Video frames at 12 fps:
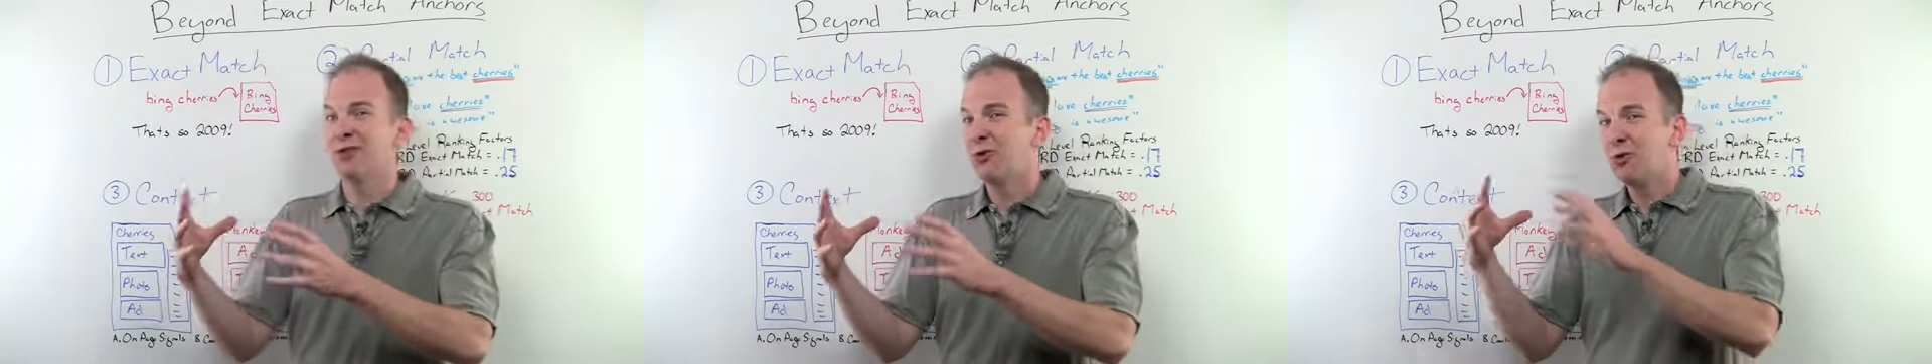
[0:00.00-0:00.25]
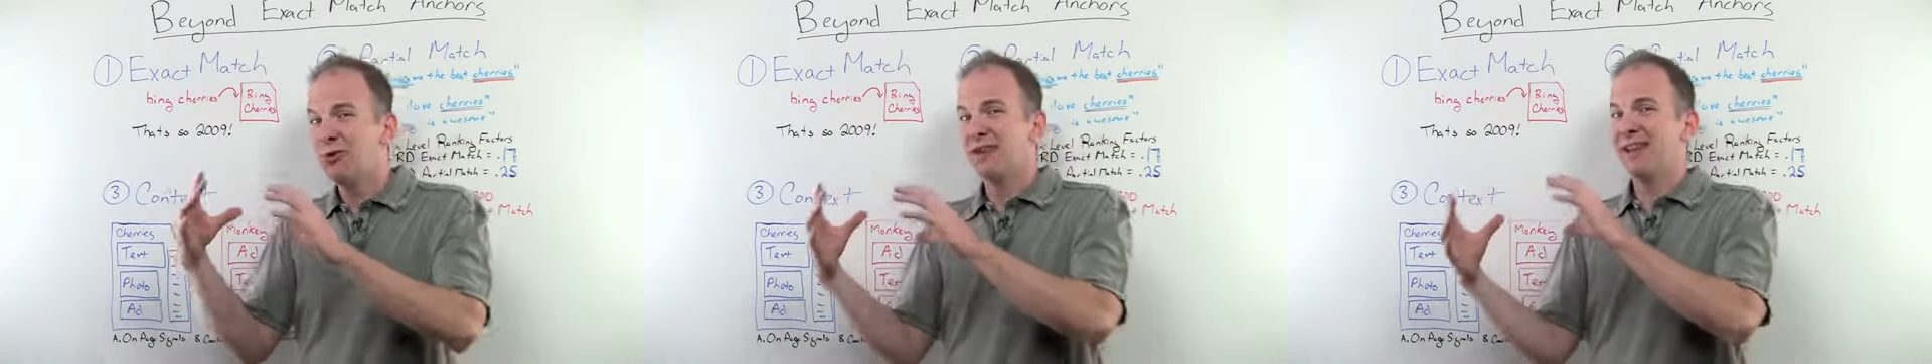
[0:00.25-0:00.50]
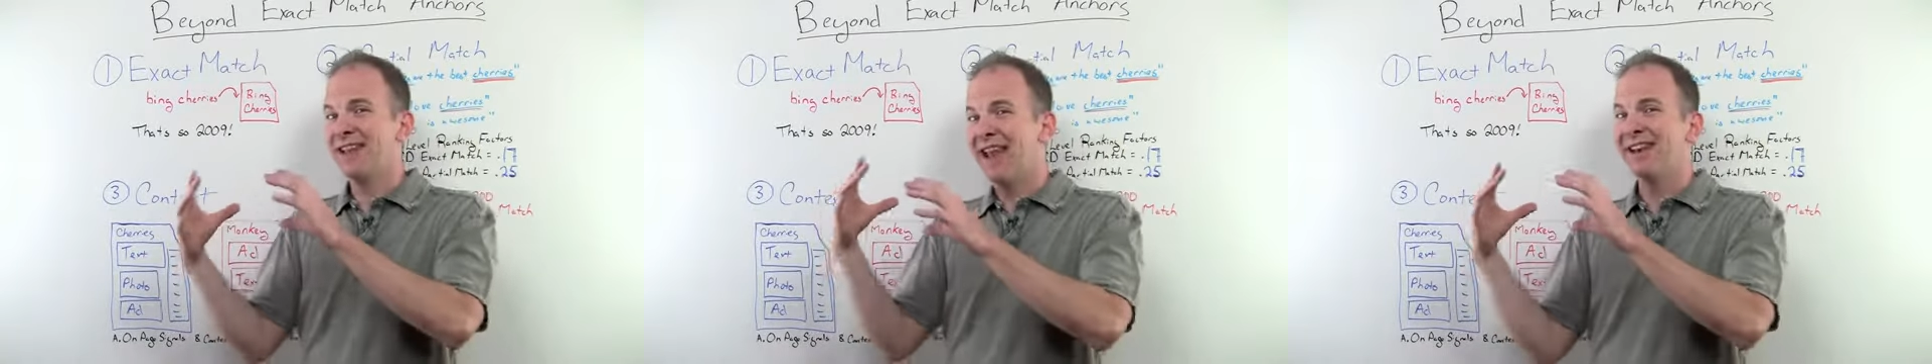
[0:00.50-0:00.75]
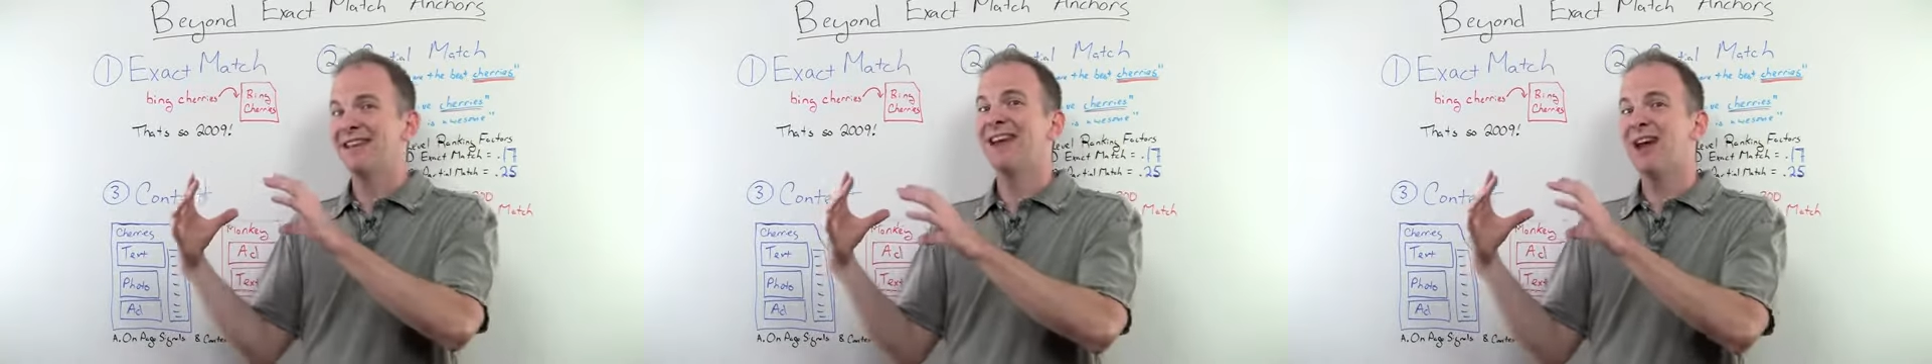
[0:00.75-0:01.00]
Google can
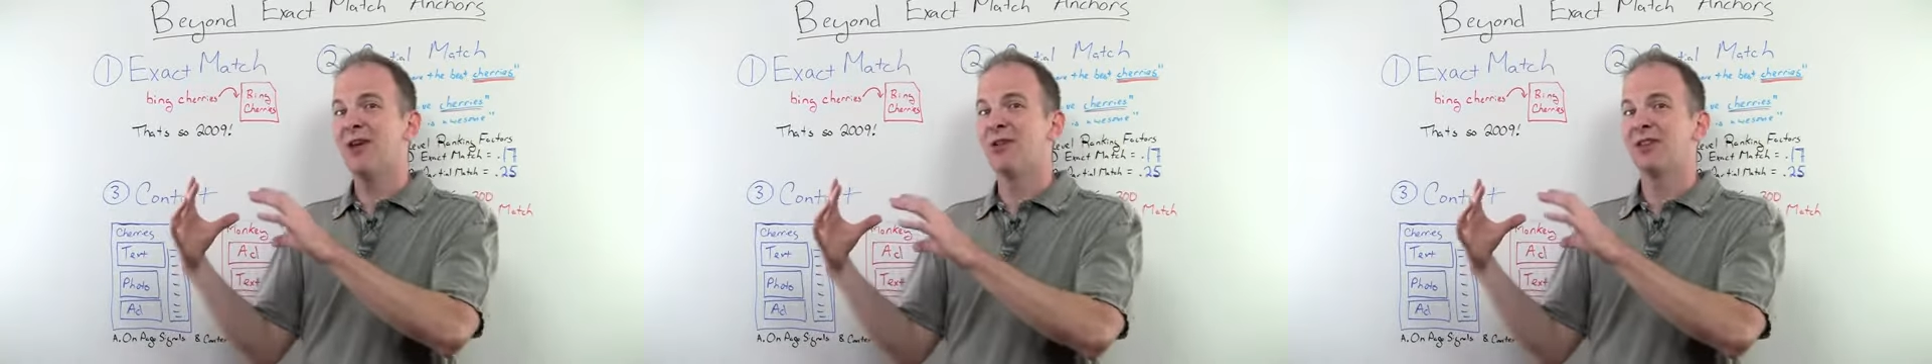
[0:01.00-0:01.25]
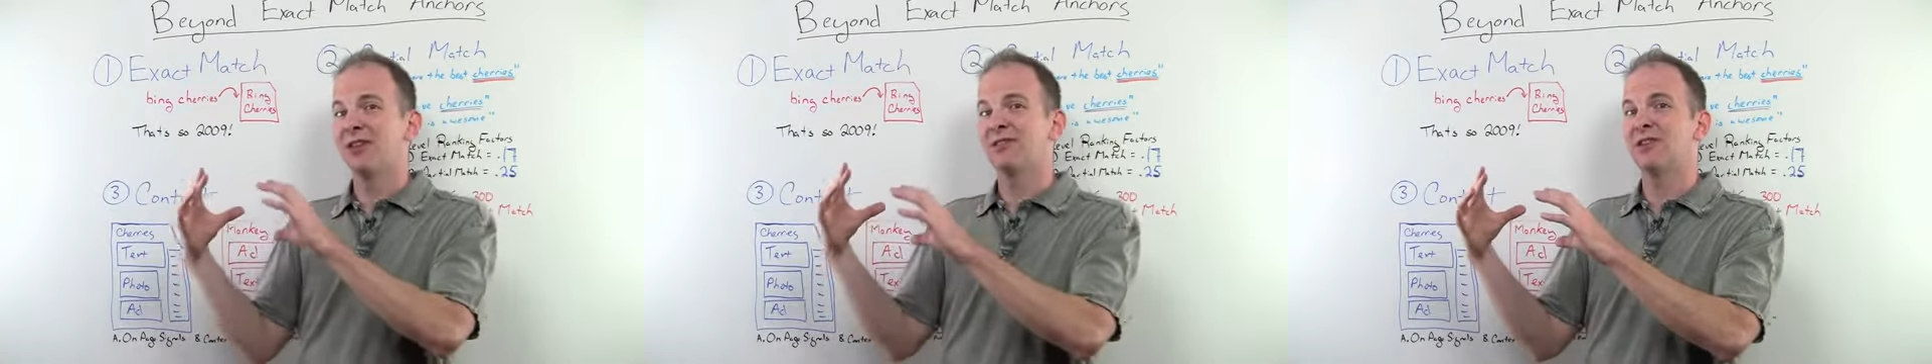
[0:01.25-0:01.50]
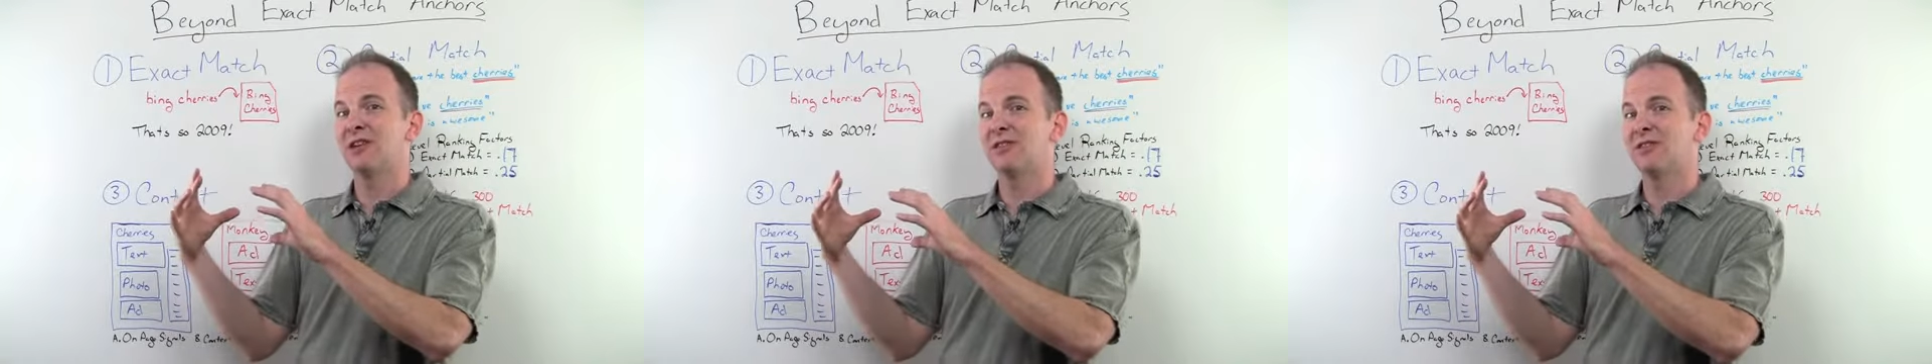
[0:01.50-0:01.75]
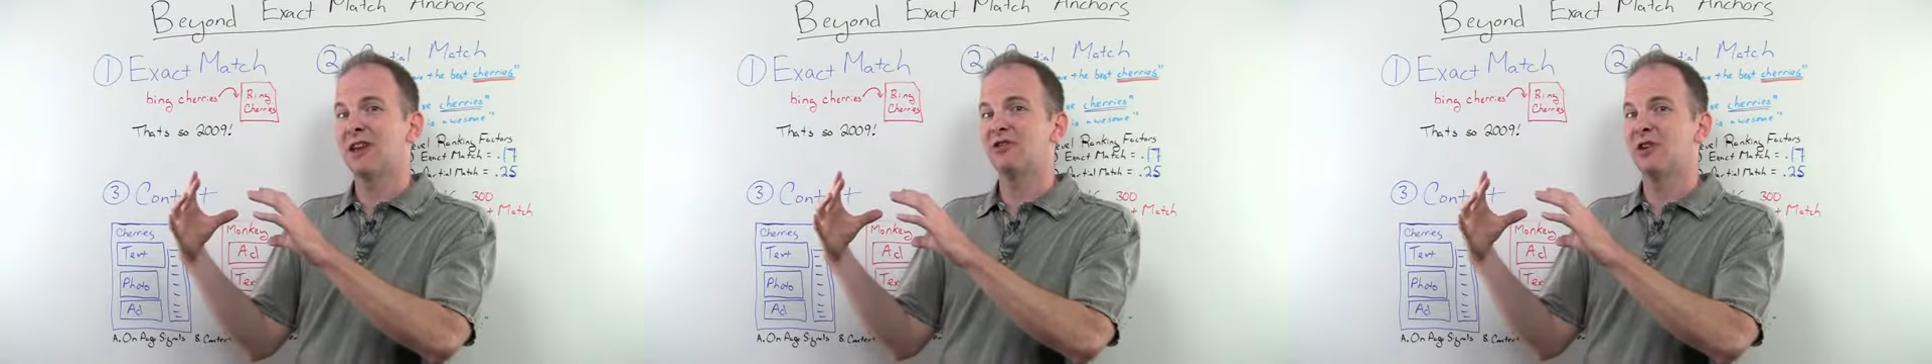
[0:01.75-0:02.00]
kind of tell that that's a
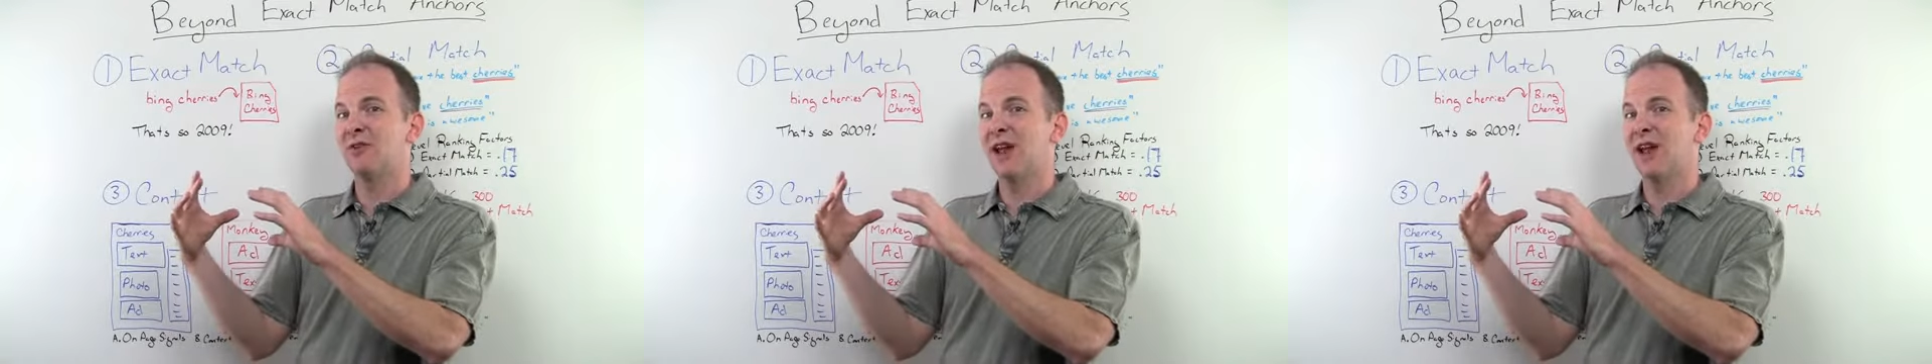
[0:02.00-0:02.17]
section of